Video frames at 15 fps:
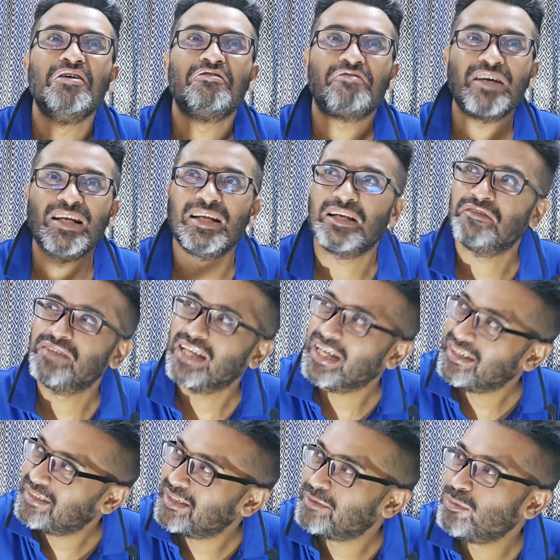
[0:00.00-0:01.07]
feel it if the
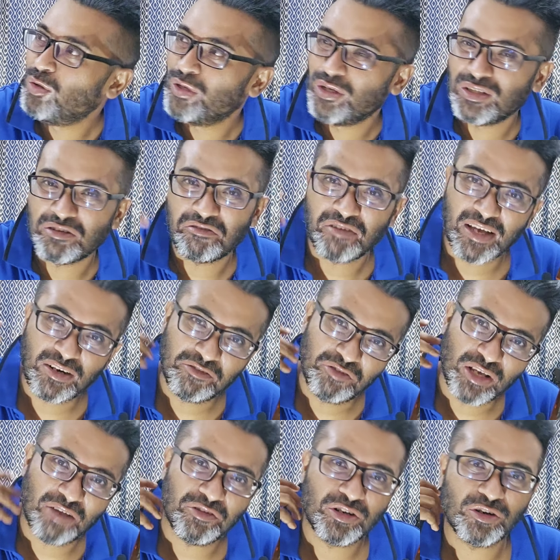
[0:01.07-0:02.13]
AC is blowing on the fan if you
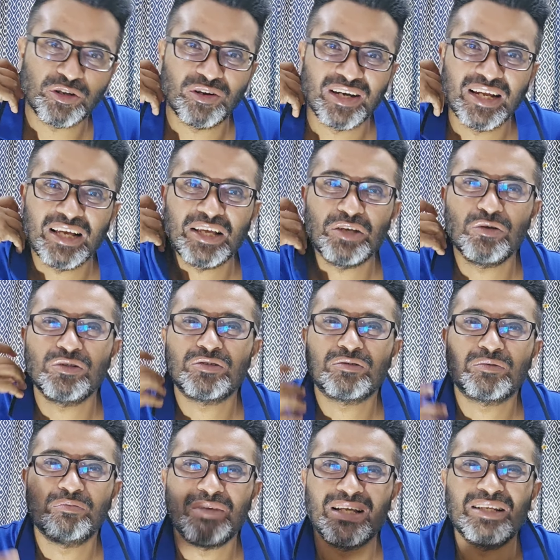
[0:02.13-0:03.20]
have it on your neck you'll
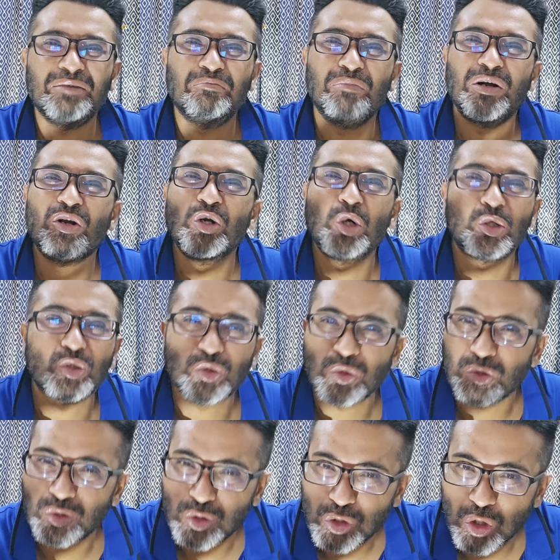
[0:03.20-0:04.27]
smell it but not so
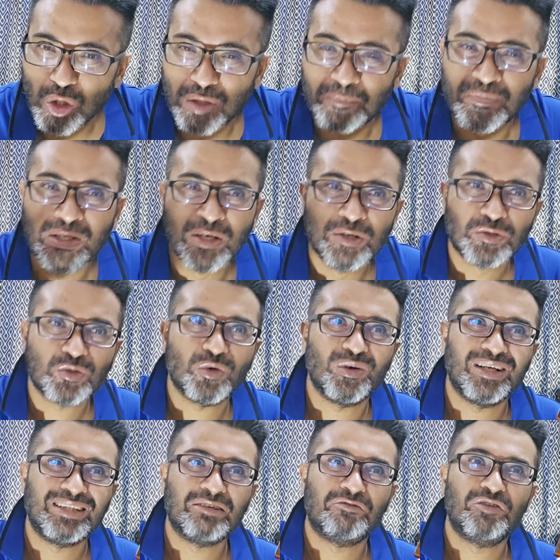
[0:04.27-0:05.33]
strong so
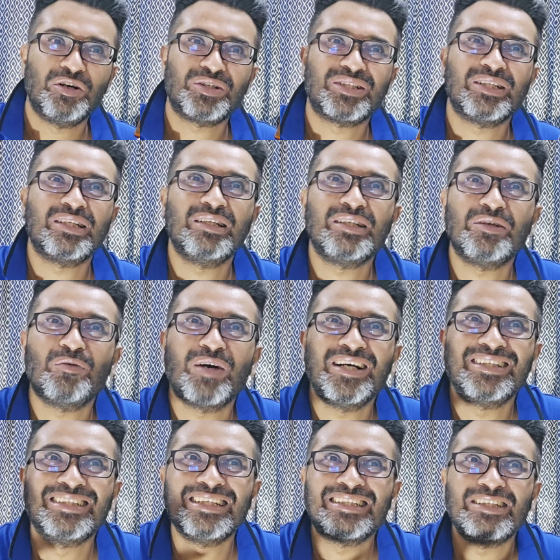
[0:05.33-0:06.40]
the versatility
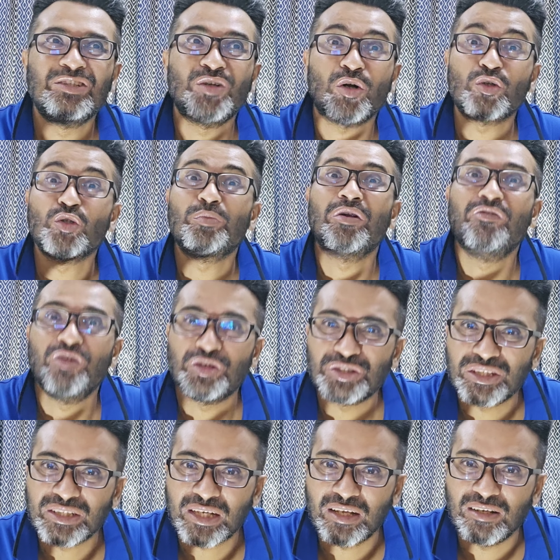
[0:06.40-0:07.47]
wise this is not super
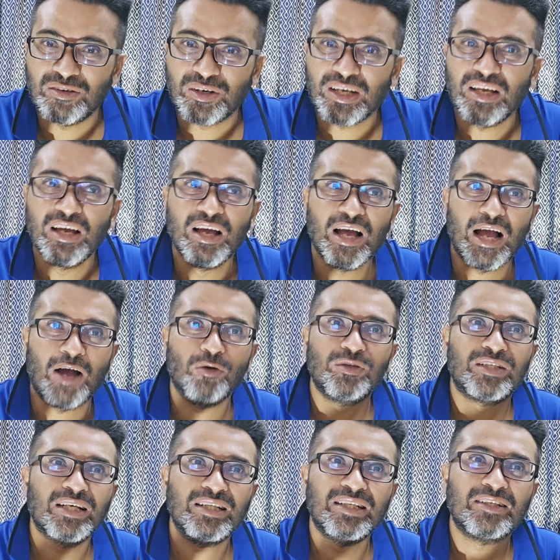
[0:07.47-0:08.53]
versatile okay i would
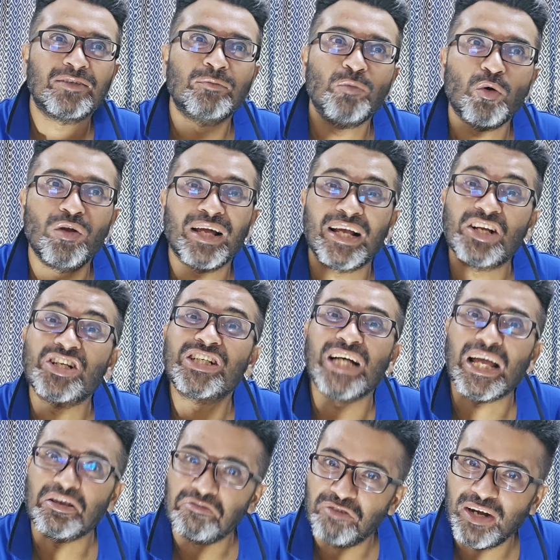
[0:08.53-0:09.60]
say this is more like a
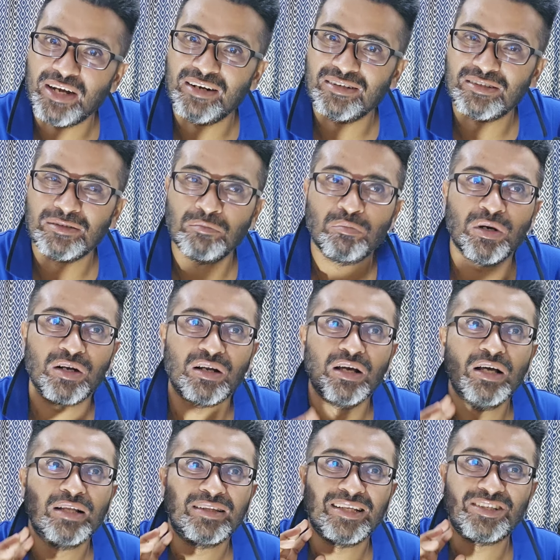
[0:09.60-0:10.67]
shy fragrance but
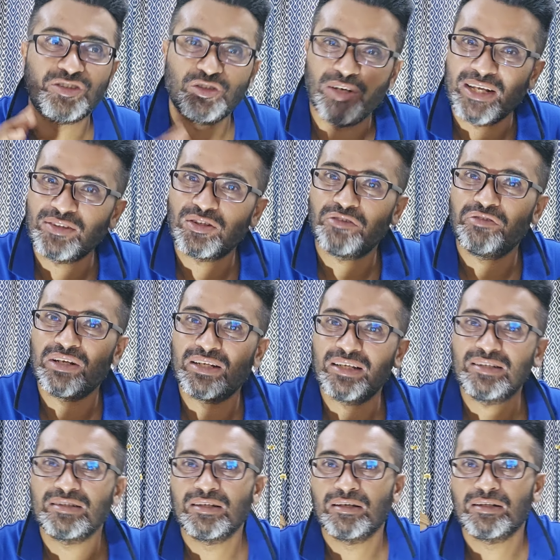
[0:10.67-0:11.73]
the strength of it
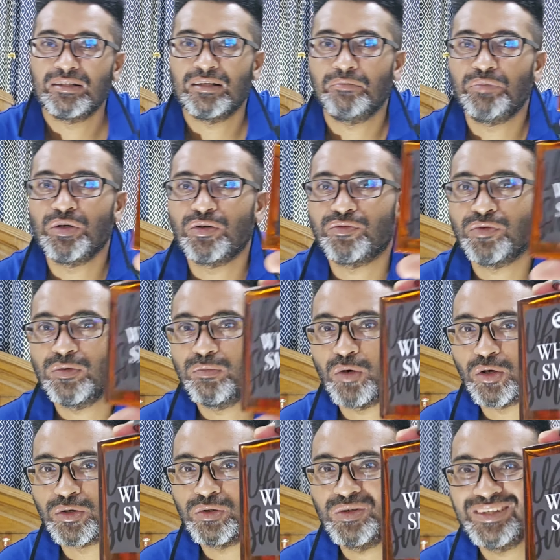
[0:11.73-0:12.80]
is the beautiful
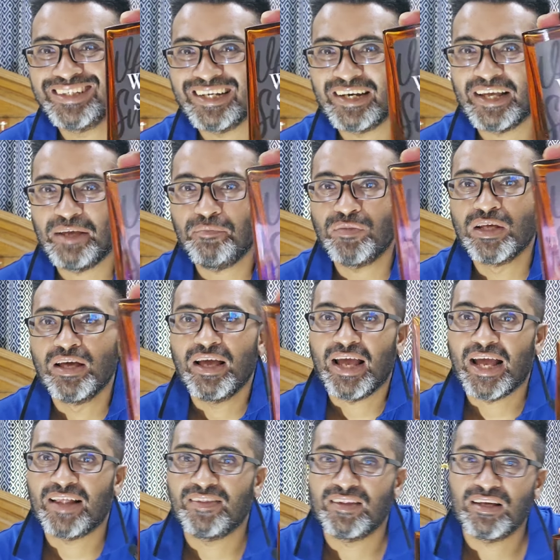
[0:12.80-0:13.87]
bottle the name
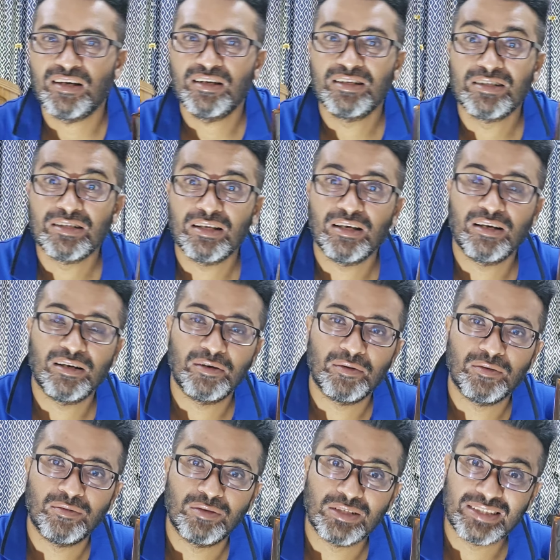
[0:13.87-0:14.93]
and the uh,
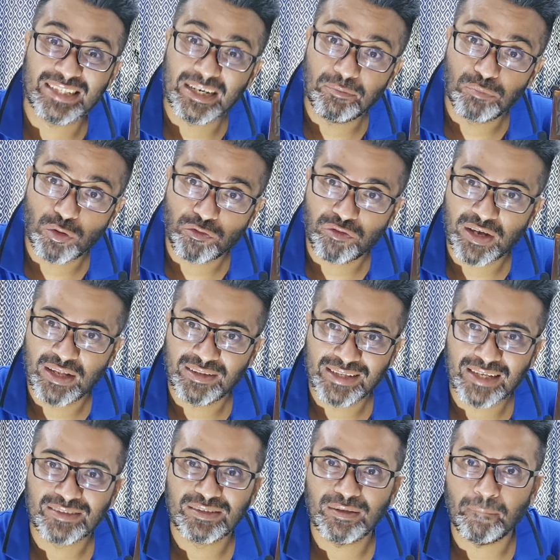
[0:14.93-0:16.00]
scent profile
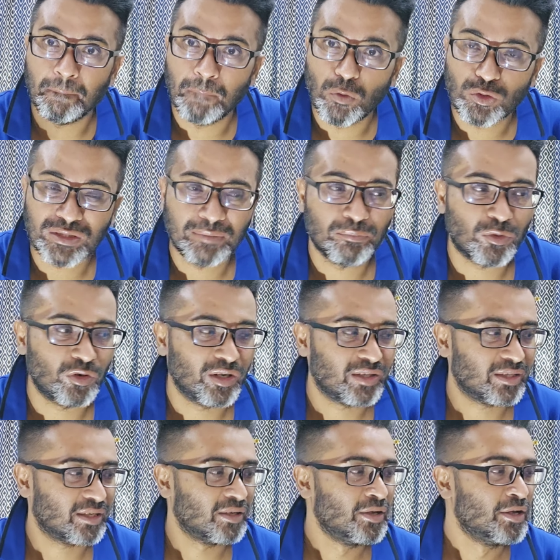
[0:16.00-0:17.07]
that's the most important
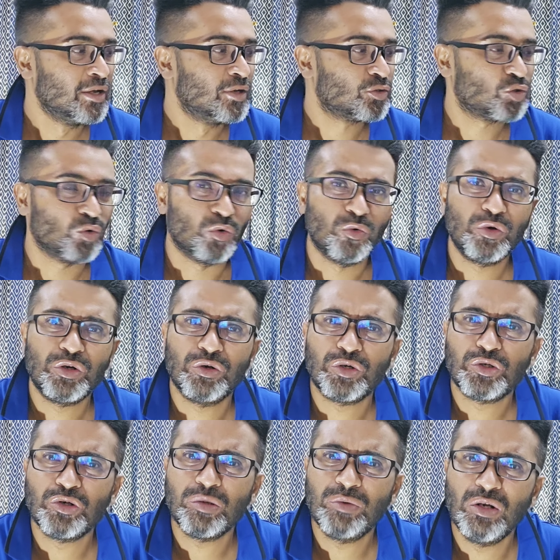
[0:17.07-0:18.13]
thing so
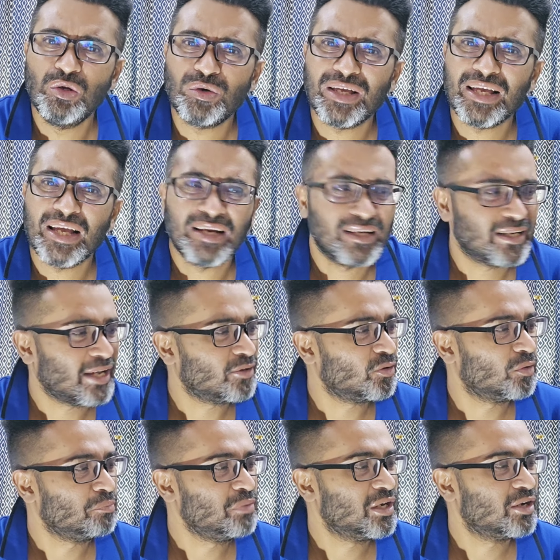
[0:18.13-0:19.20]
should you be looking at it? I don't
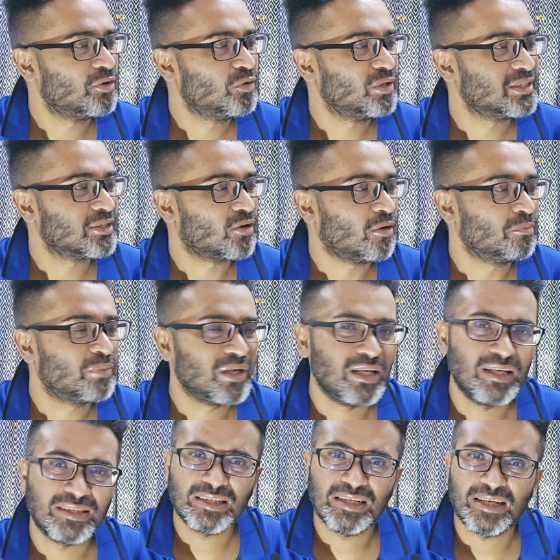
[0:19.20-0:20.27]
know. Beardo is a
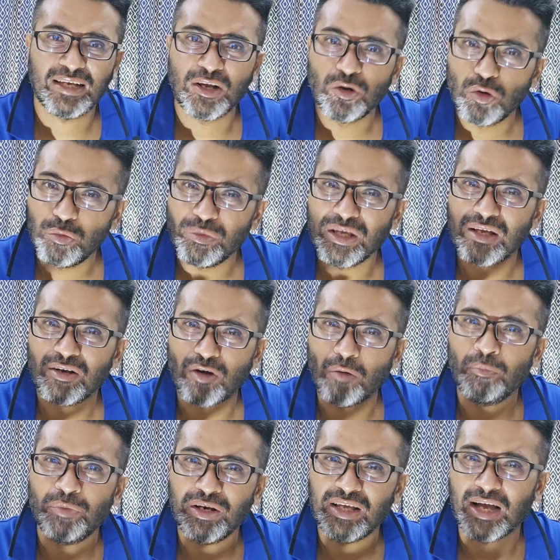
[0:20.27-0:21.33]
company. like a grooming
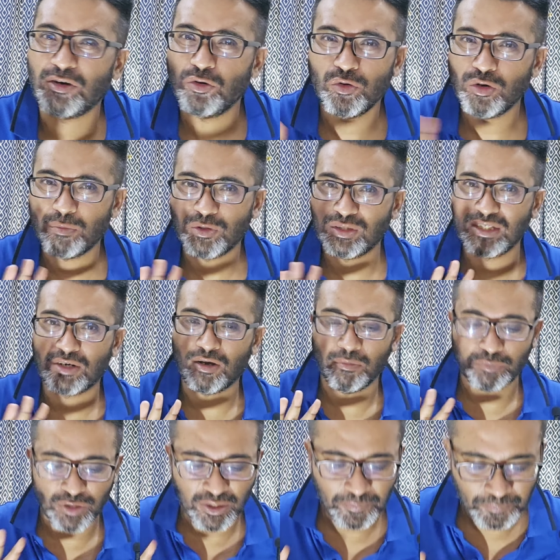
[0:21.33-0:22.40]
company? I don't know about their
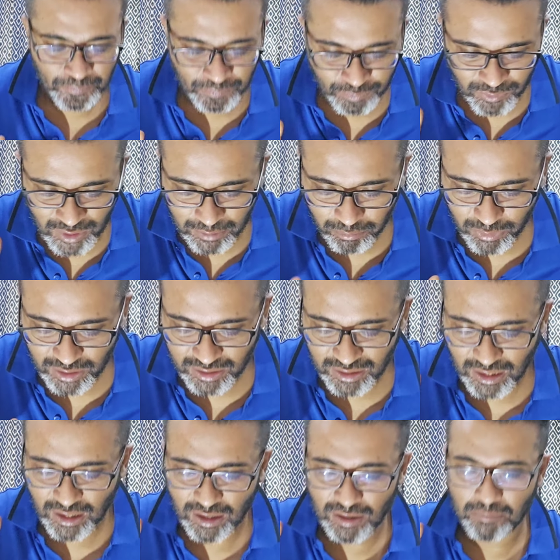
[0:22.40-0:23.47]
company, but
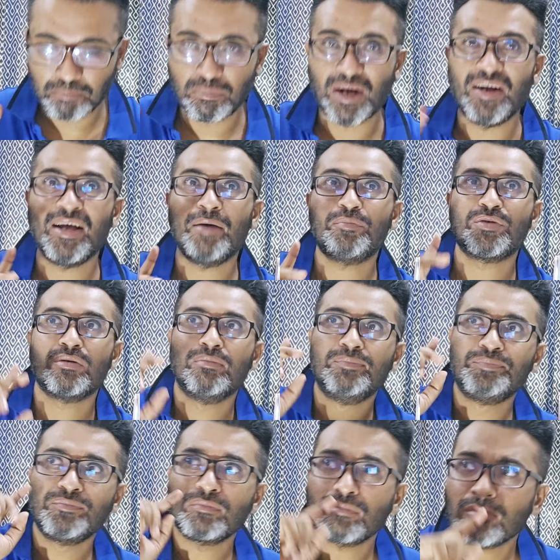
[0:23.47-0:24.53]
uh, perhaps
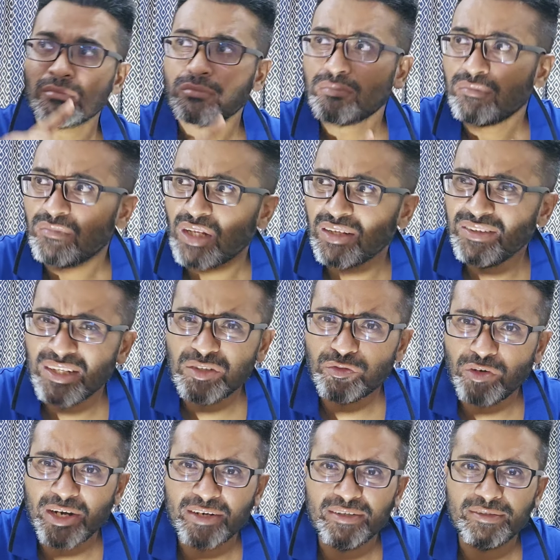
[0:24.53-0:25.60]
this
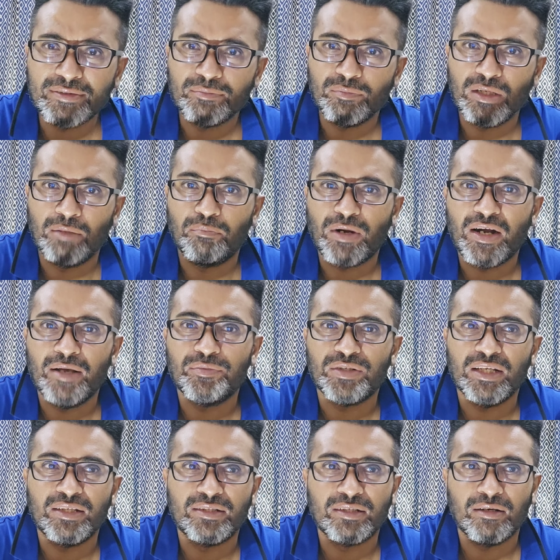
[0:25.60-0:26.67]
fragrance, uh, perhaps
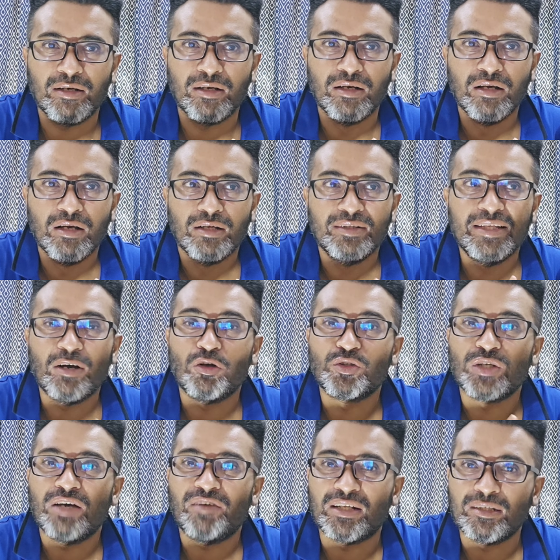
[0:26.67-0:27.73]
it's uh, they also
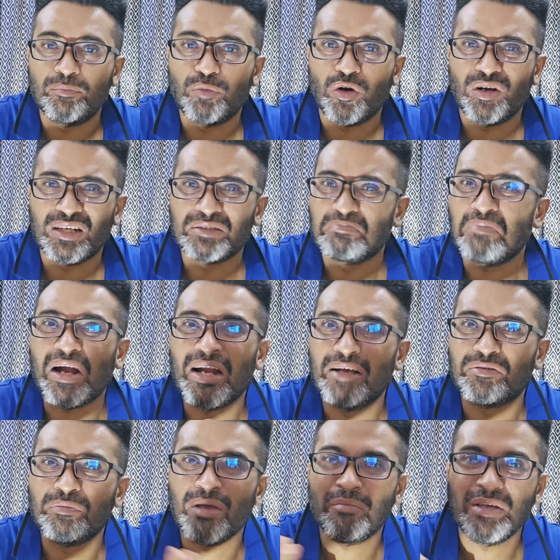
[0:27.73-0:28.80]
have other products.
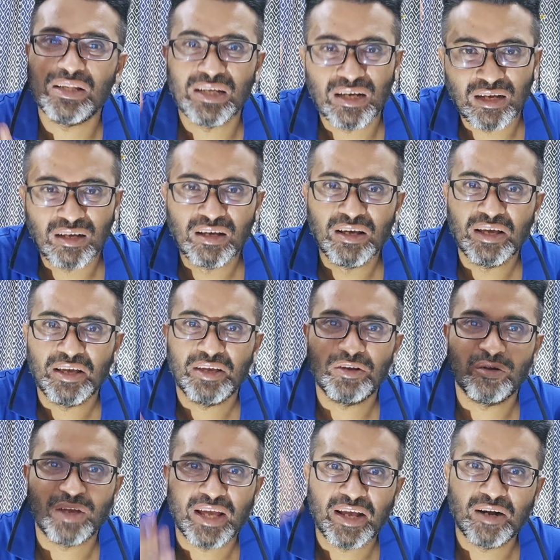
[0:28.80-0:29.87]
Perhaps maybe the you
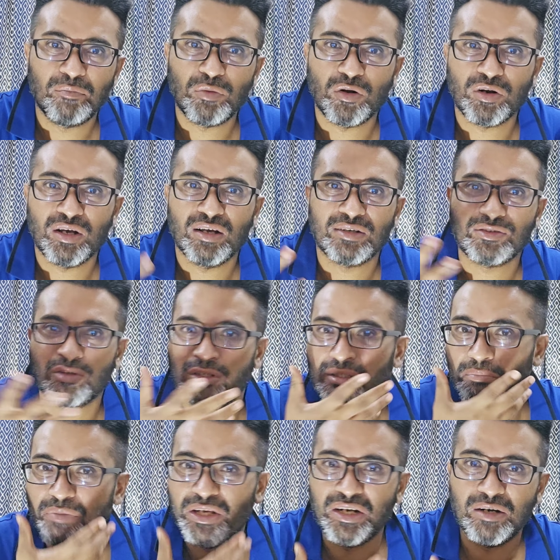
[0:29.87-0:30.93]
know hair products or the
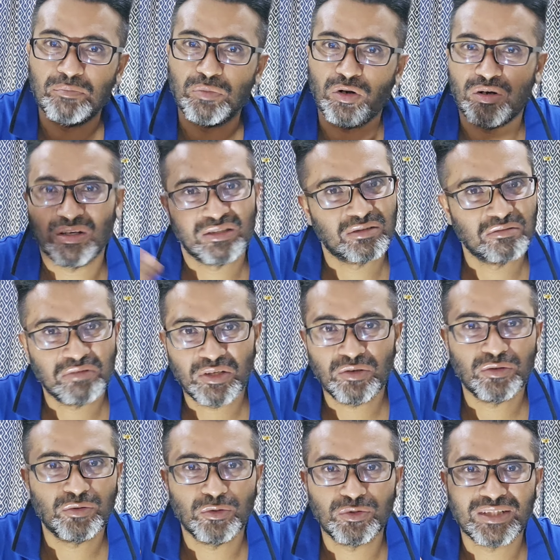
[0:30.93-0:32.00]
beard products. You know
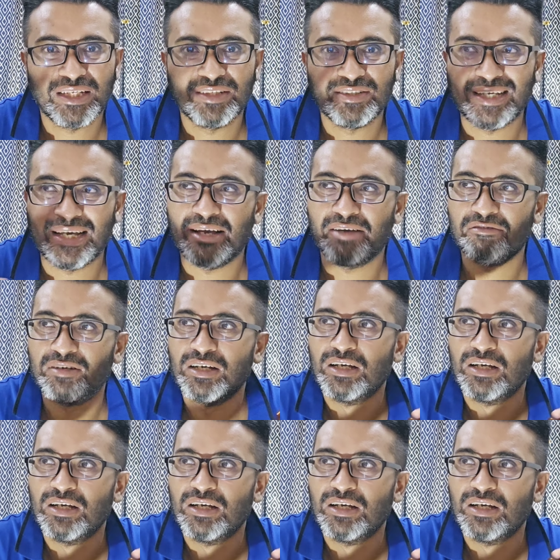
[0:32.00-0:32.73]
those things they have.